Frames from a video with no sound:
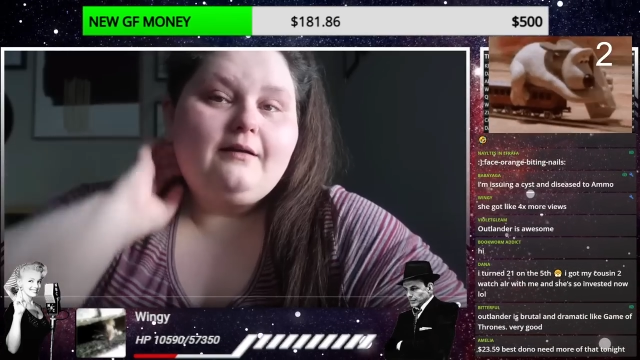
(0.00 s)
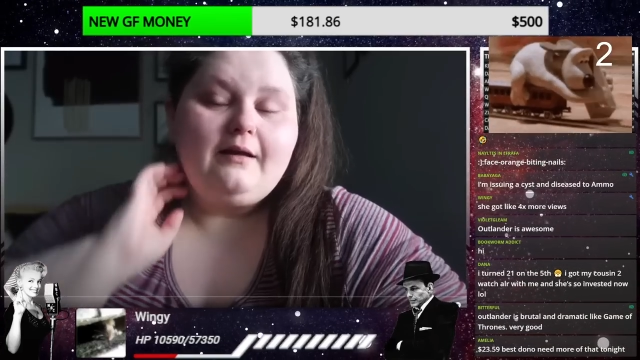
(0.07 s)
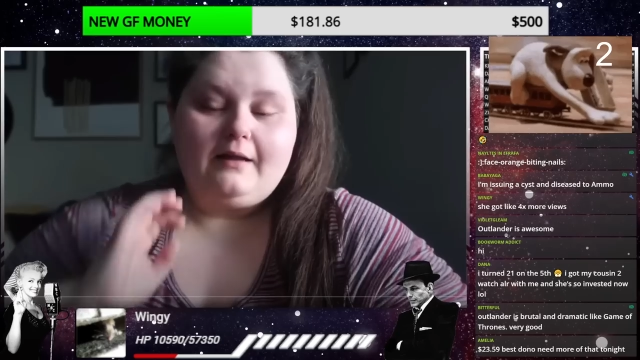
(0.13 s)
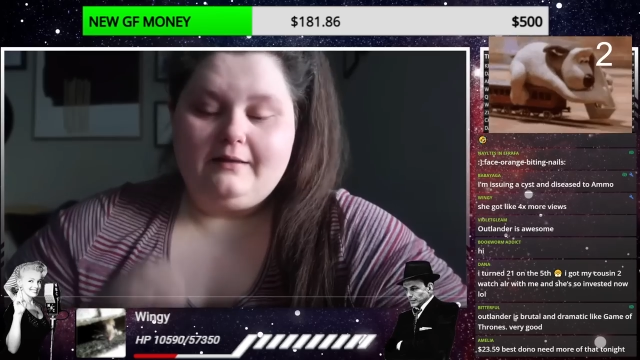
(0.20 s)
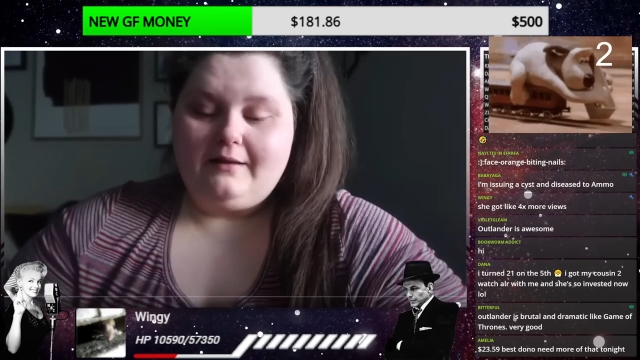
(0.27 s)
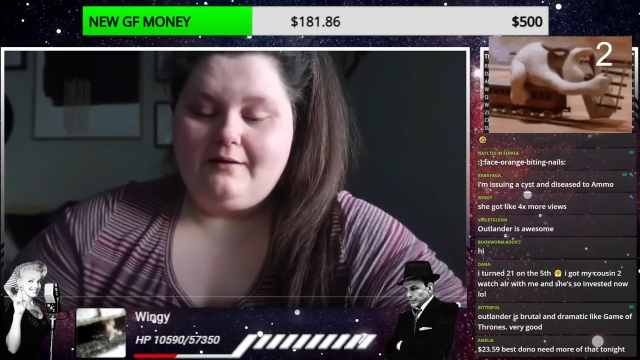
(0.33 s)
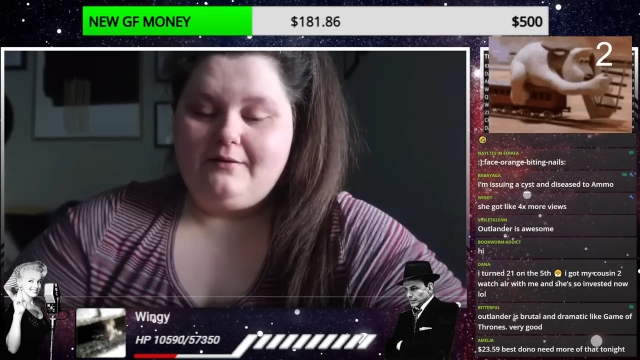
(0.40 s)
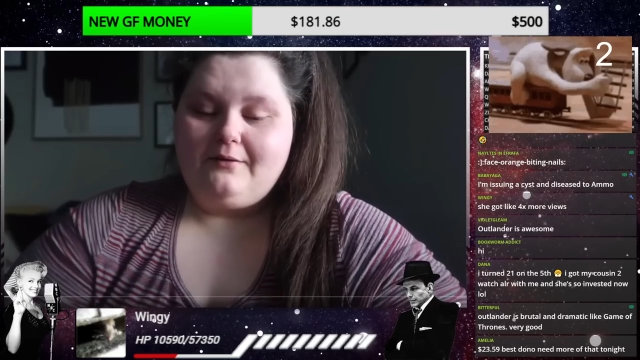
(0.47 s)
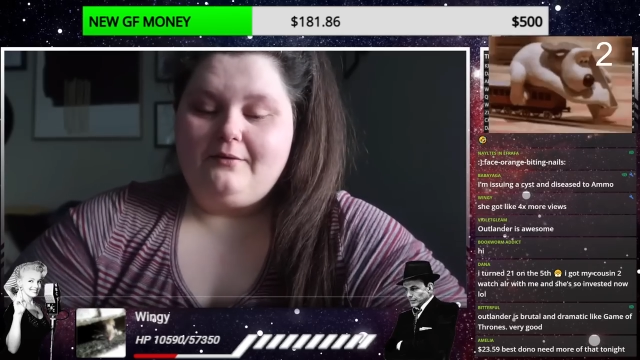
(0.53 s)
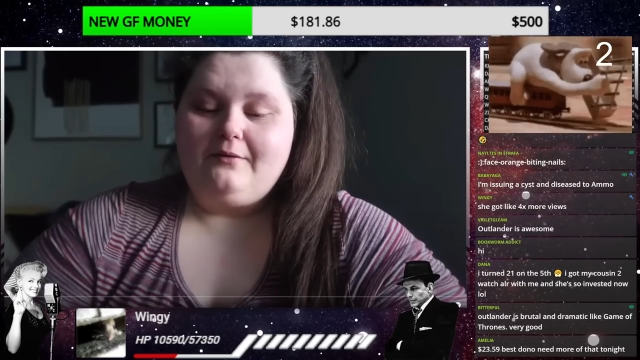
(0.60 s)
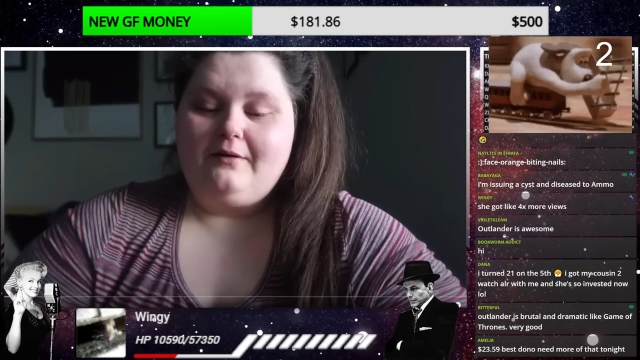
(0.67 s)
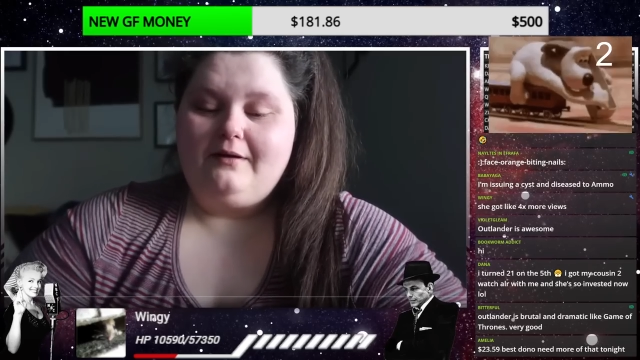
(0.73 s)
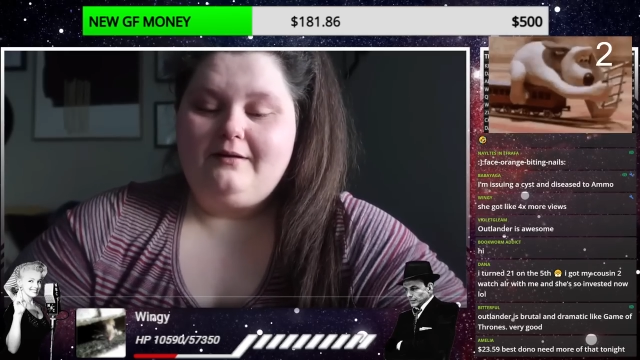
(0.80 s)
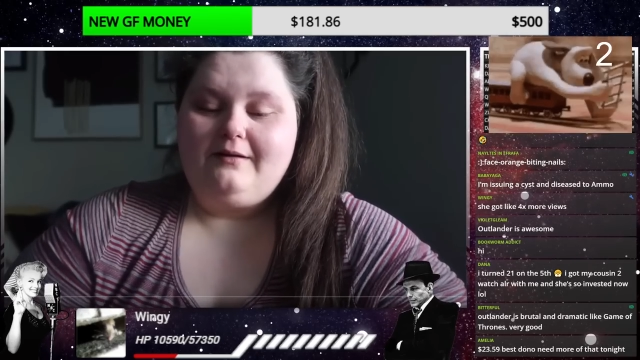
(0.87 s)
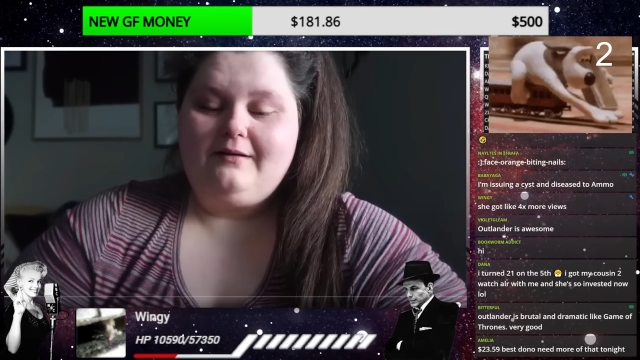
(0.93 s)

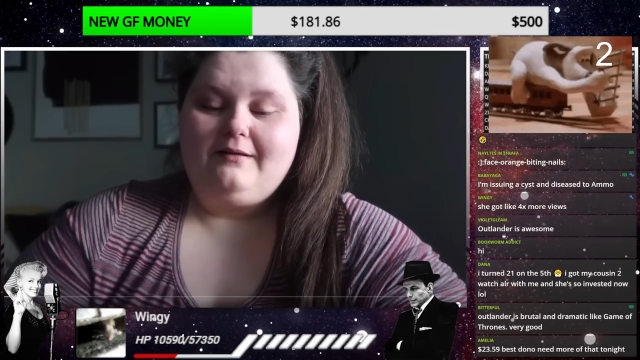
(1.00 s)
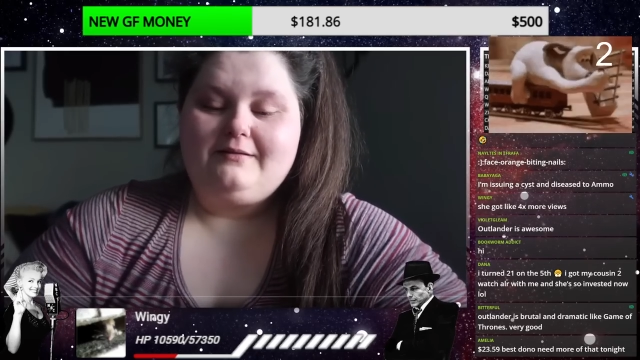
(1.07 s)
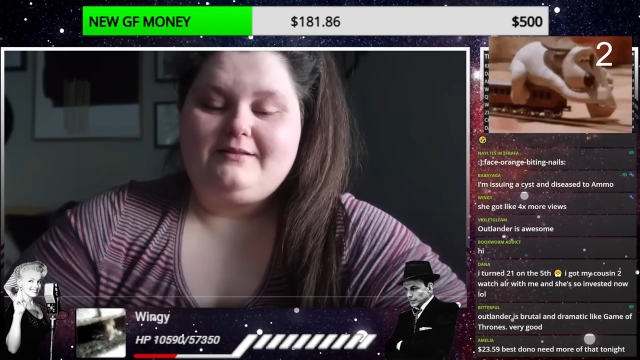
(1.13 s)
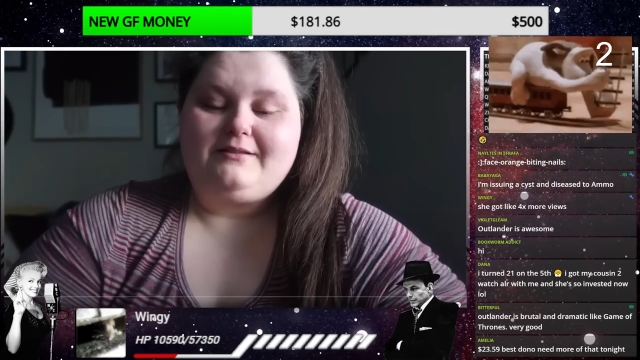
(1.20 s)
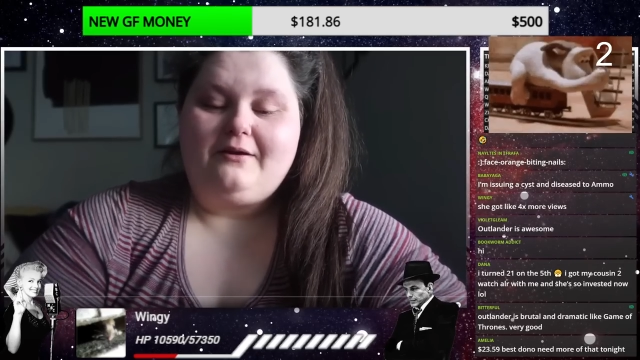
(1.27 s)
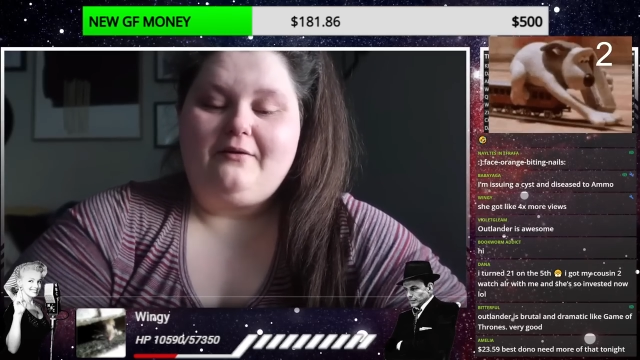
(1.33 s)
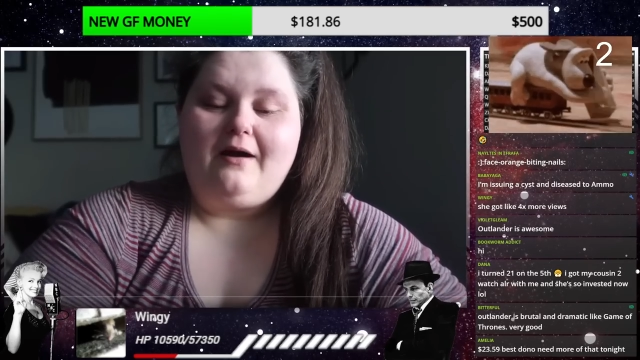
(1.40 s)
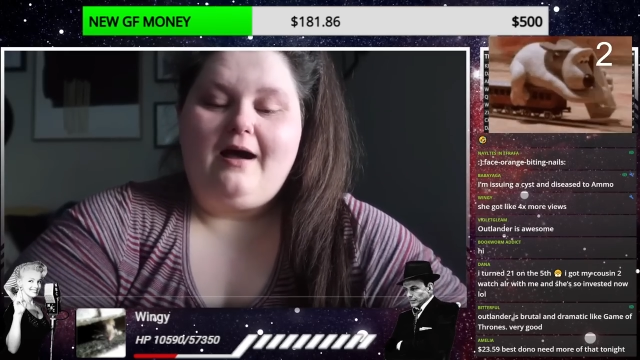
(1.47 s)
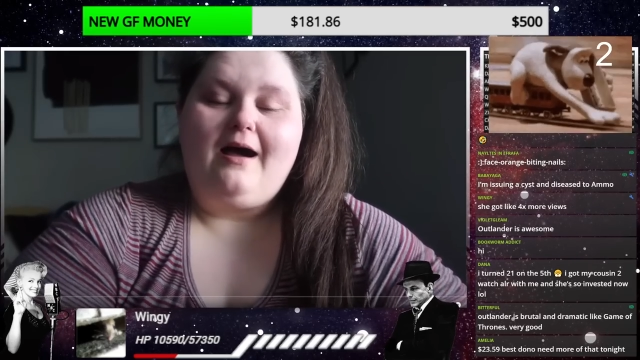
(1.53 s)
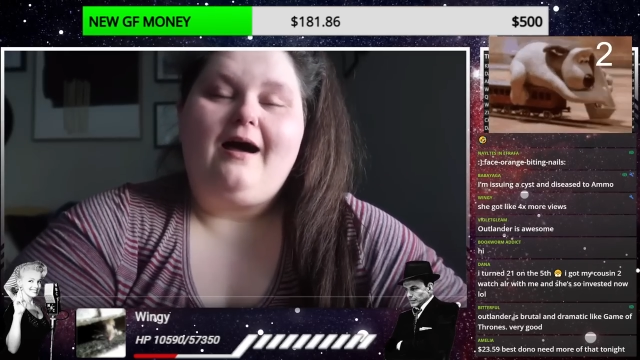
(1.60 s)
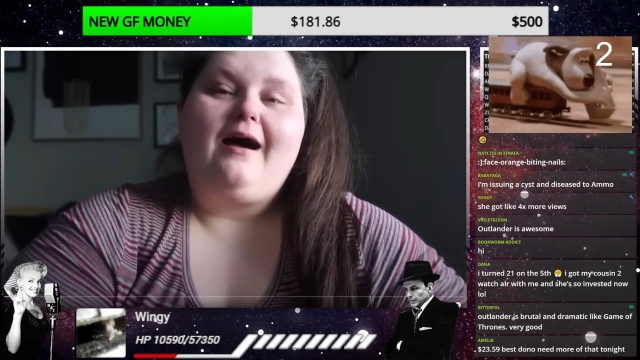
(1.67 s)
Hello. So,